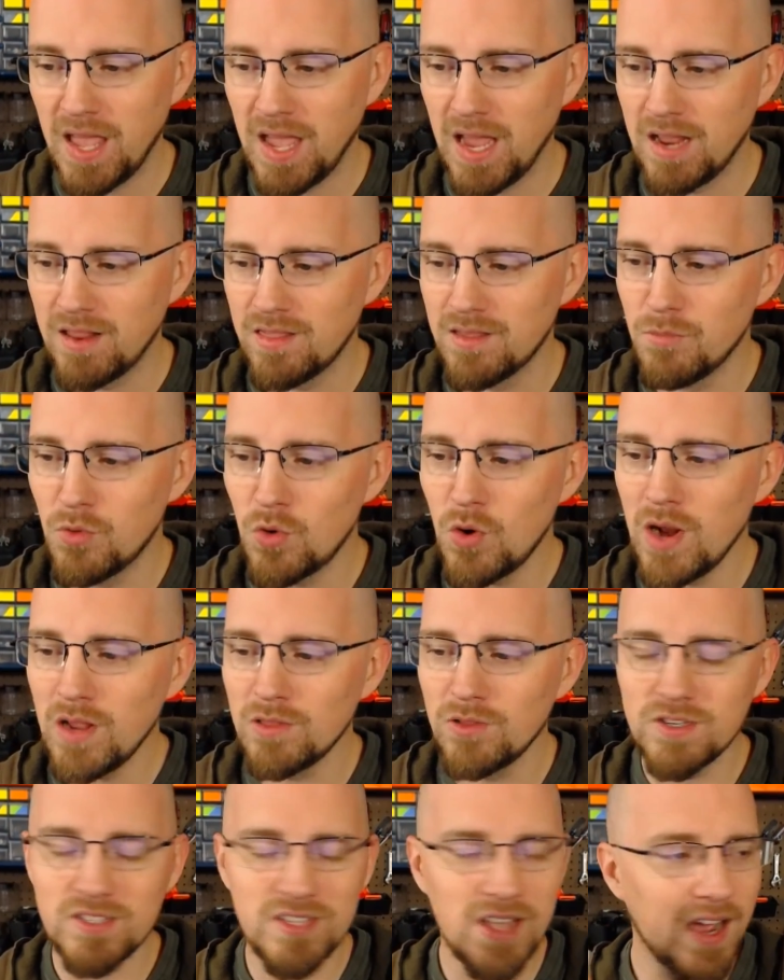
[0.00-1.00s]
And the more I
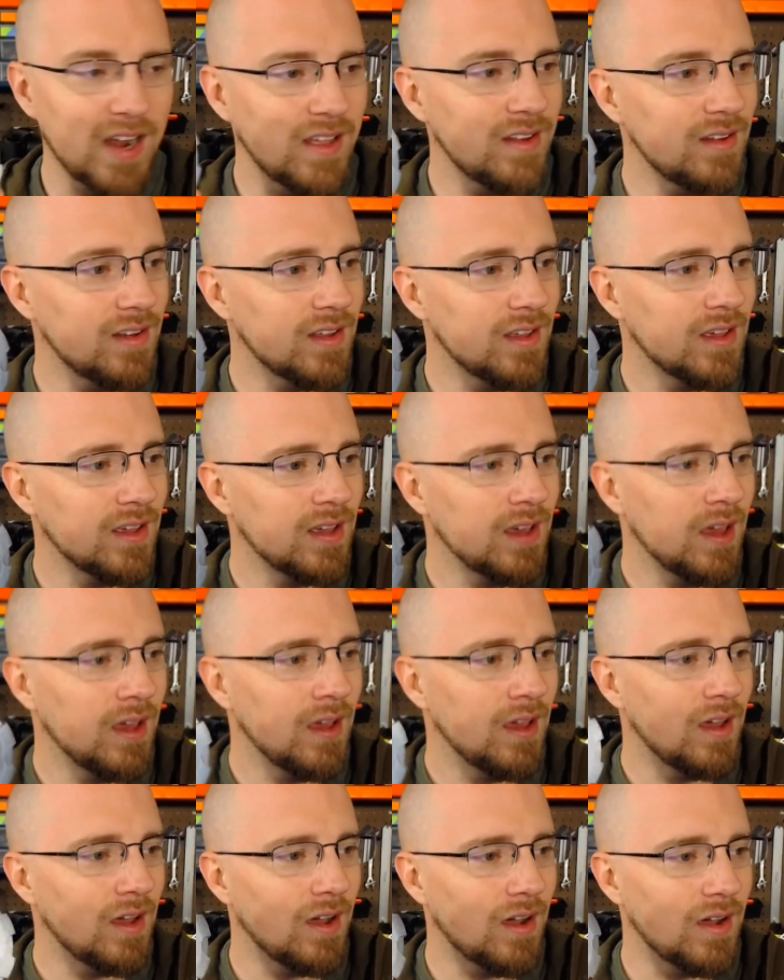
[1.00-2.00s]
looked at it,
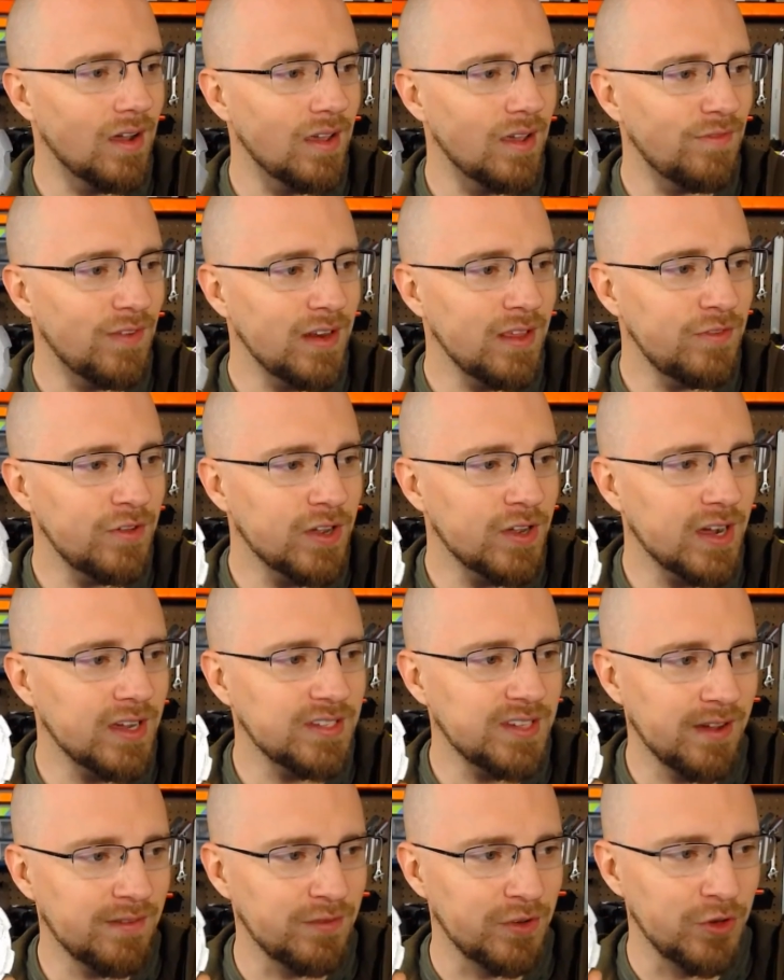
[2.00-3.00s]
if any of you
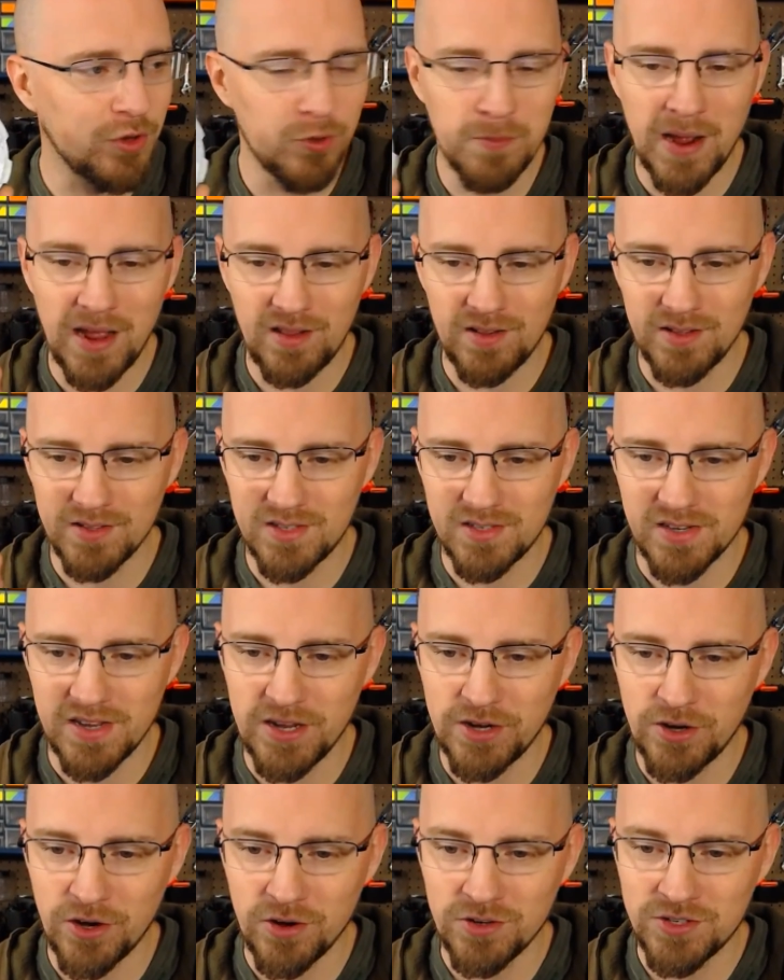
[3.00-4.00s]
guys have New Balance
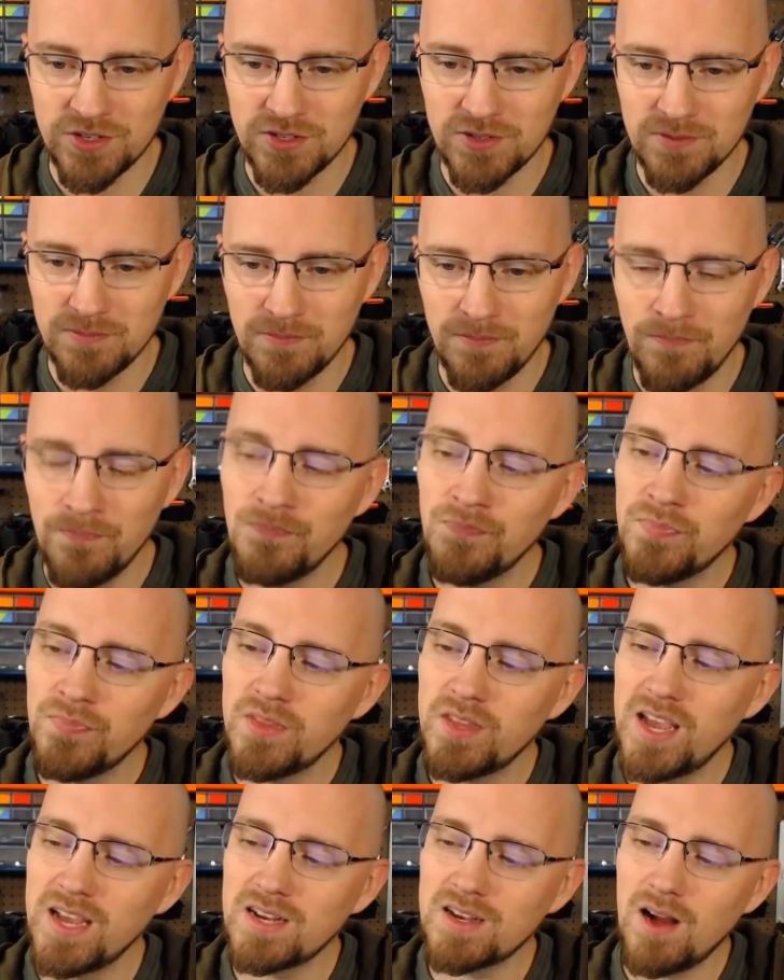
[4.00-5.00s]
sneakers,
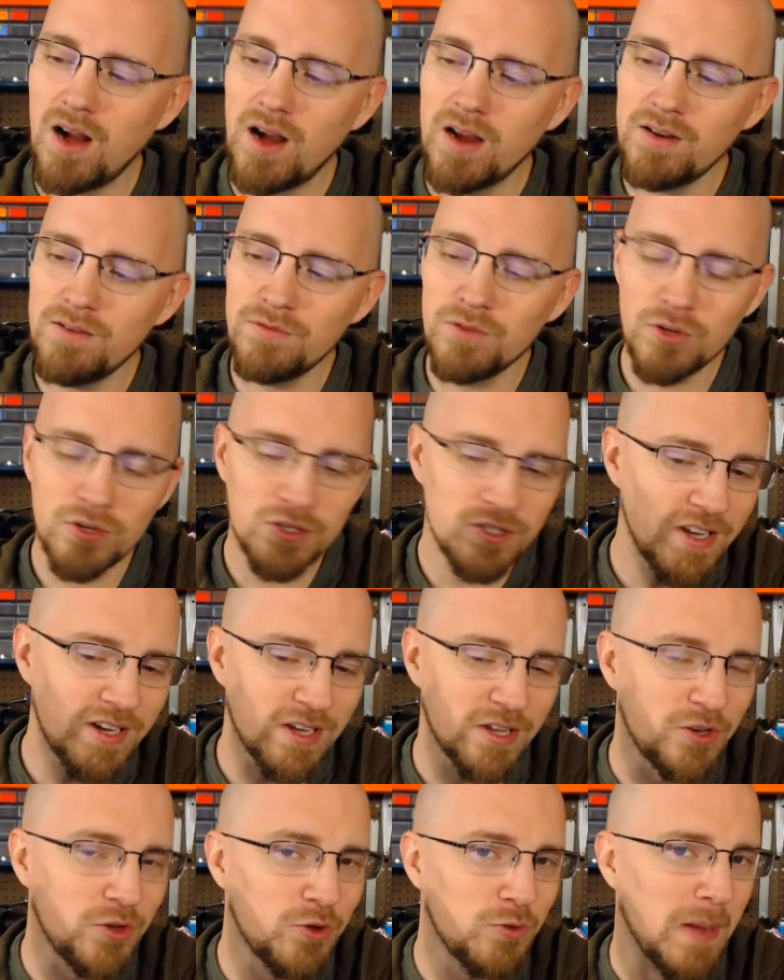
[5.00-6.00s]
it kind of looks
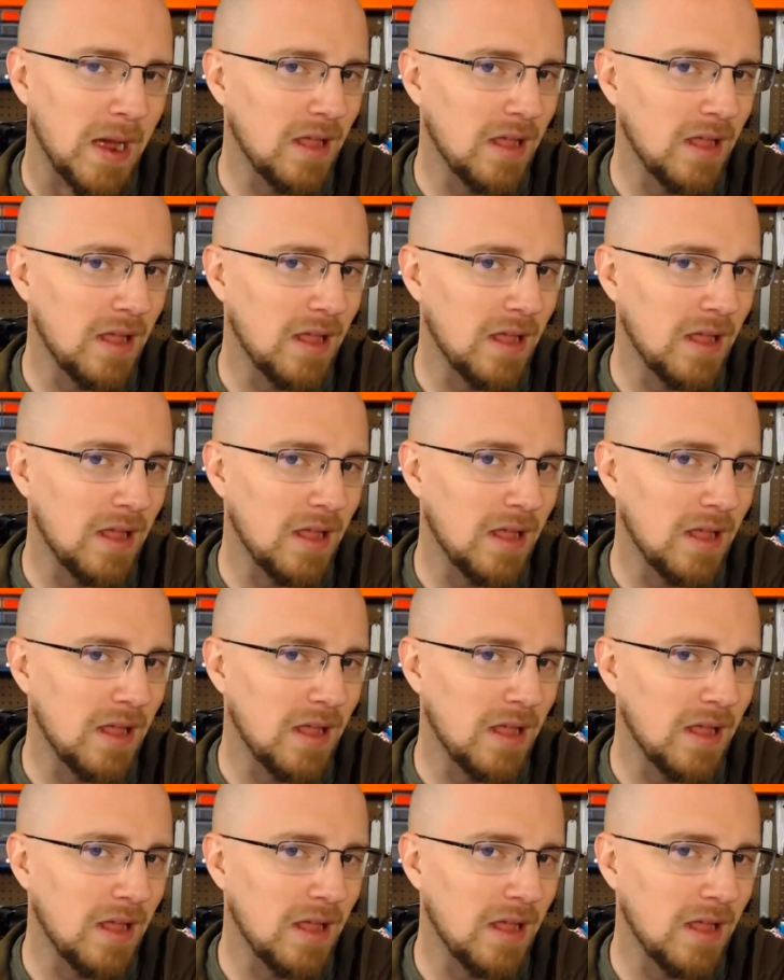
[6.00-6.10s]
like a New